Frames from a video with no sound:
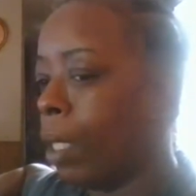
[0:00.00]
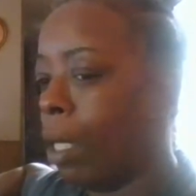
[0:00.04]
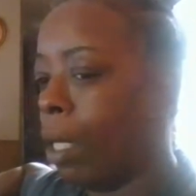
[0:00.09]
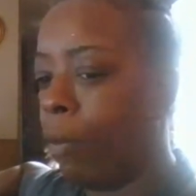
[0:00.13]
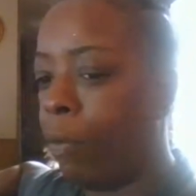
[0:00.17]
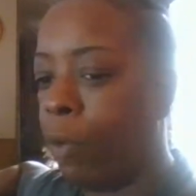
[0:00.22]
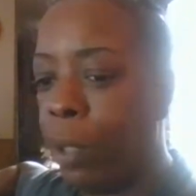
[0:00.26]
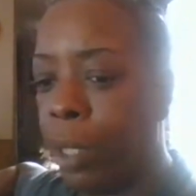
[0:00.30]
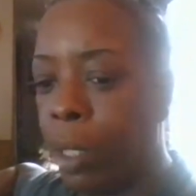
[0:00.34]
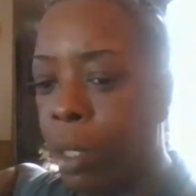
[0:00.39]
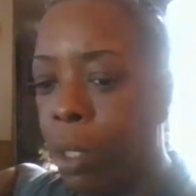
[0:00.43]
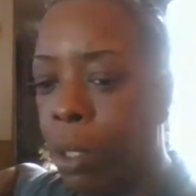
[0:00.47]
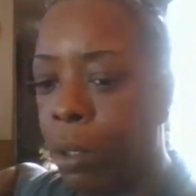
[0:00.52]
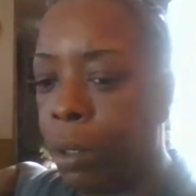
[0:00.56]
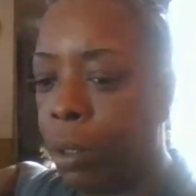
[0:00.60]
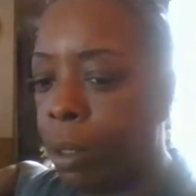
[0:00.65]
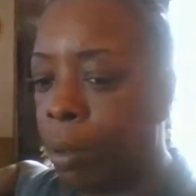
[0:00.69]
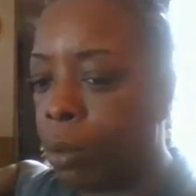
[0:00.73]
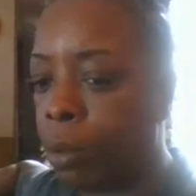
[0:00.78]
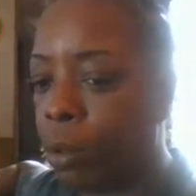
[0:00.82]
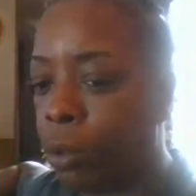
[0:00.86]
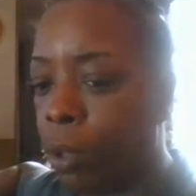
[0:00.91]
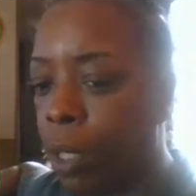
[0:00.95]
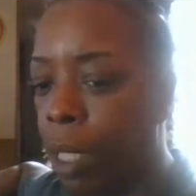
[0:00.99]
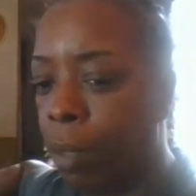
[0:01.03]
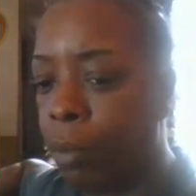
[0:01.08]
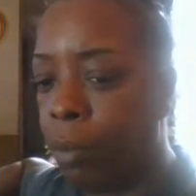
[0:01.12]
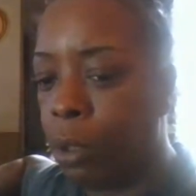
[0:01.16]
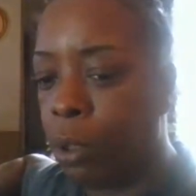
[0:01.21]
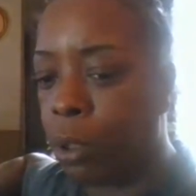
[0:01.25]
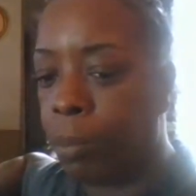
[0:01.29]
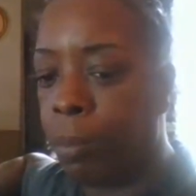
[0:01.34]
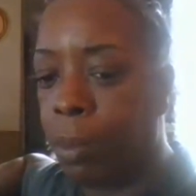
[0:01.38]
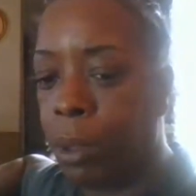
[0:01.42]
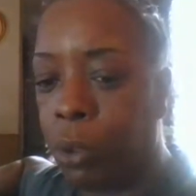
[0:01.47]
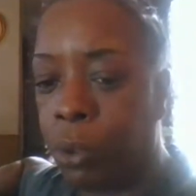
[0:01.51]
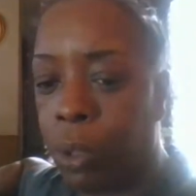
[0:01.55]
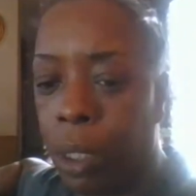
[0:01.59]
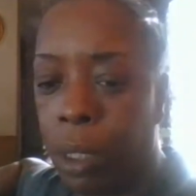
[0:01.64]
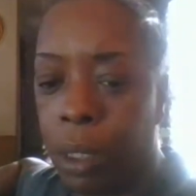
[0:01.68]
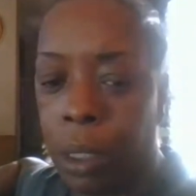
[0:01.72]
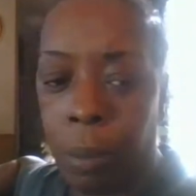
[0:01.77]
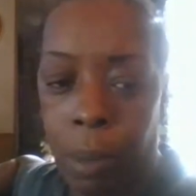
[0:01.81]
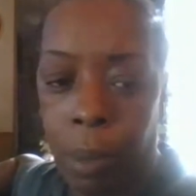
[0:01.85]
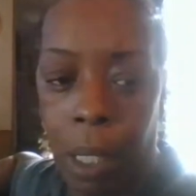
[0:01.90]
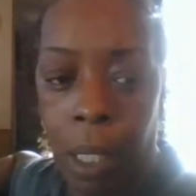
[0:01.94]
If you ain't old enough to drive, you shouldn't be trying
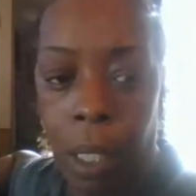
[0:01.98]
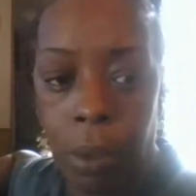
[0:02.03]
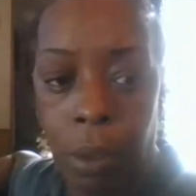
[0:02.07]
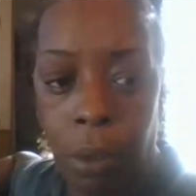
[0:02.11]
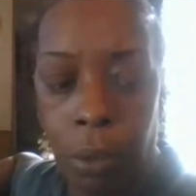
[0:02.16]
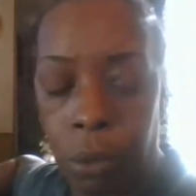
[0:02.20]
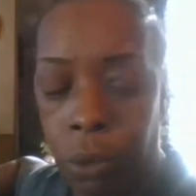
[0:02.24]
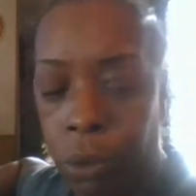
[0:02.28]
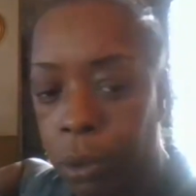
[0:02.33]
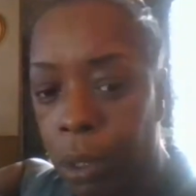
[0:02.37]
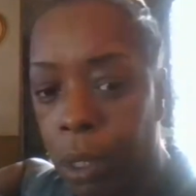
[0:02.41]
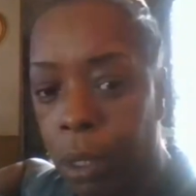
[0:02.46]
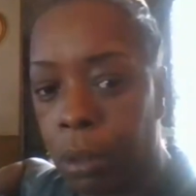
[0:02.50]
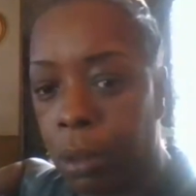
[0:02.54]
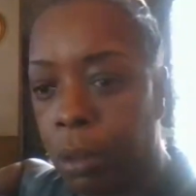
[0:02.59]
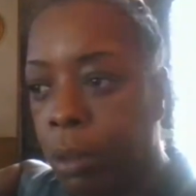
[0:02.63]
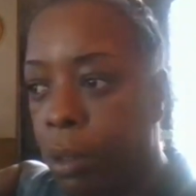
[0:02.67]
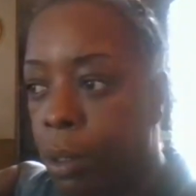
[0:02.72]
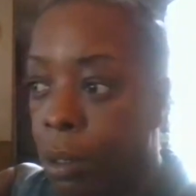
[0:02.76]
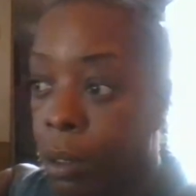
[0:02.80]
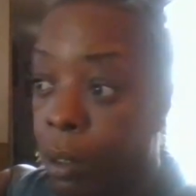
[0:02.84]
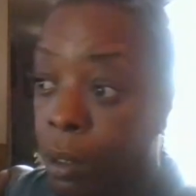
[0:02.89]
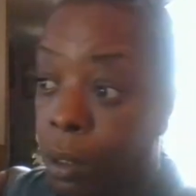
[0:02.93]
to get behind no truck.